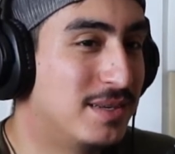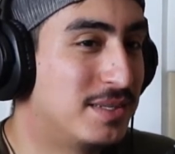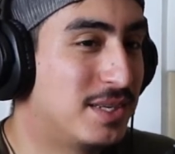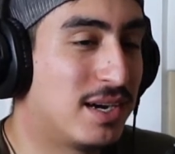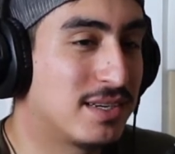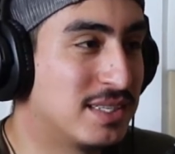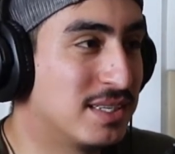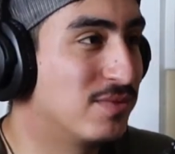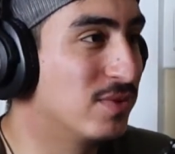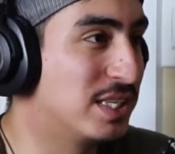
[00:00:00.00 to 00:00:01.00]

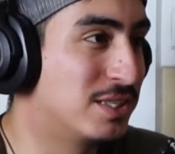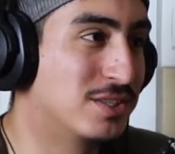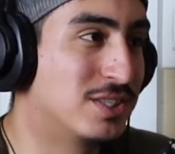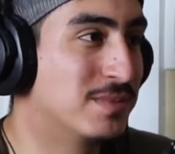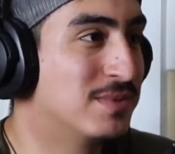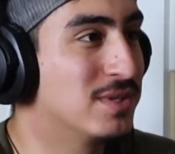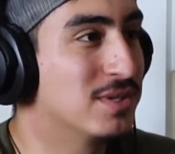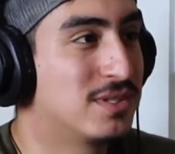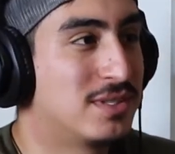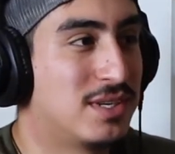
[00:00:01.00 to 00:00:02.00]
toxic relationships
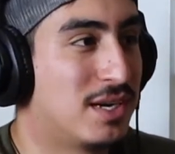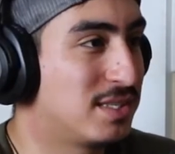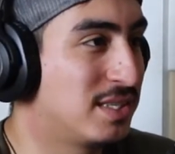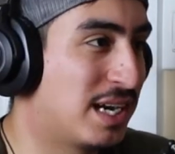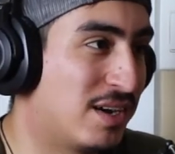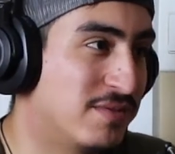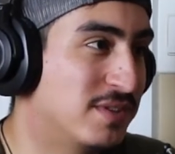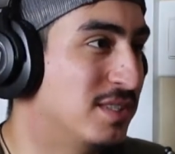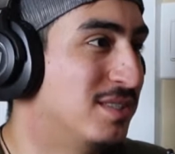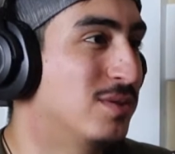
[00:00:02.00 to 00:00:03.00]
or toxic
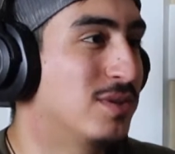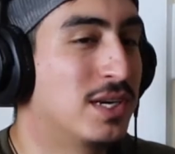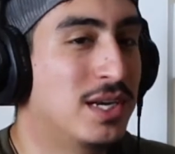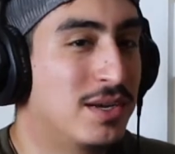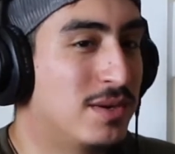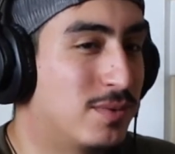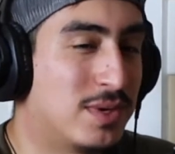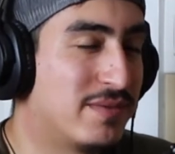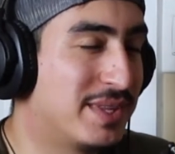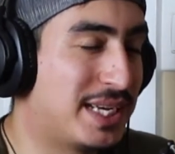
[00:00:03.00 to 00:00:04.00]
alphas or
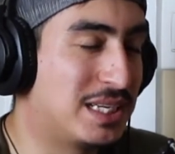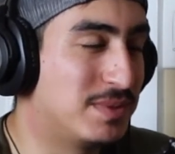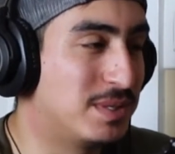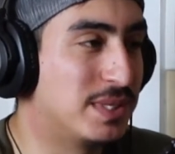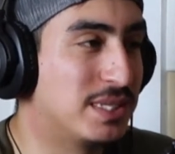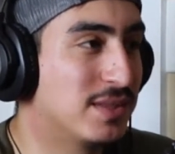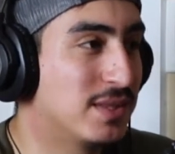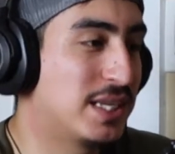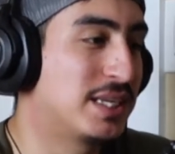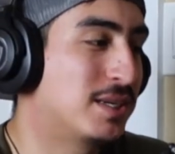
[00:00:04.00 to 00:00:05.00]
whatever the case may be.
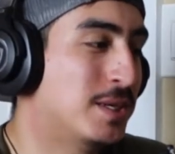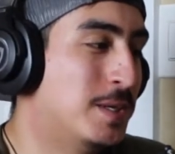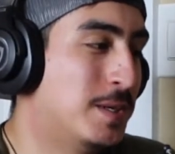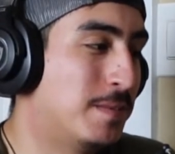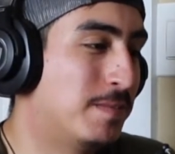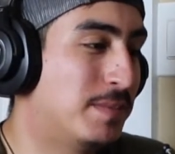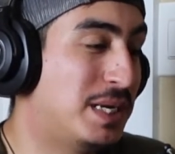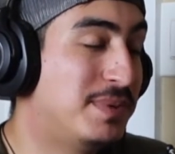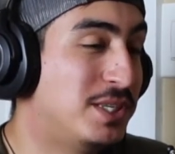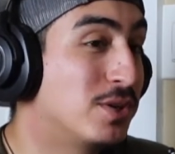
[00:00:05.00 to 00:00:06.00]
Like,
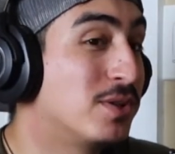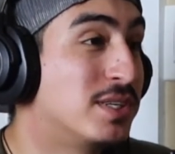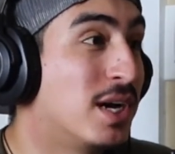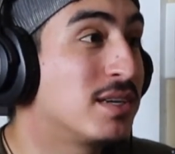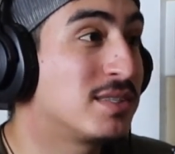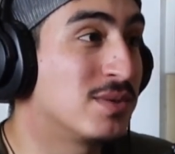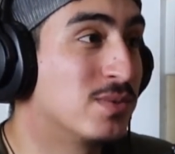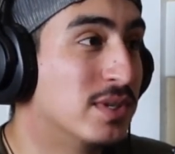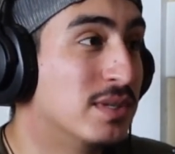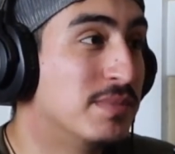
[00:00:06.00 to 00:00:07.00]
maybe you're the toxic
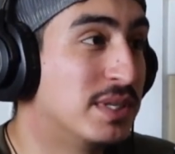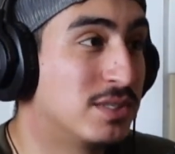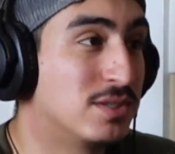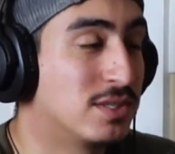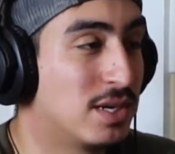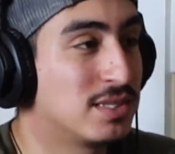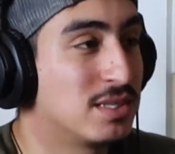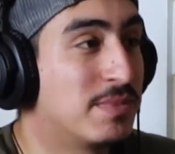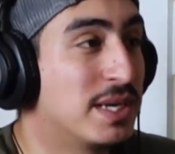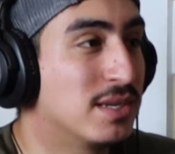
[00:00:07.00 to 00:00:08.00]
one because you're a
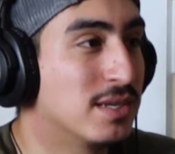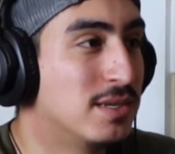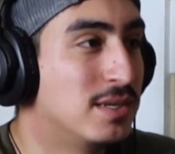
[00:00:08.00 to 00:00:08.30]
toxic beta.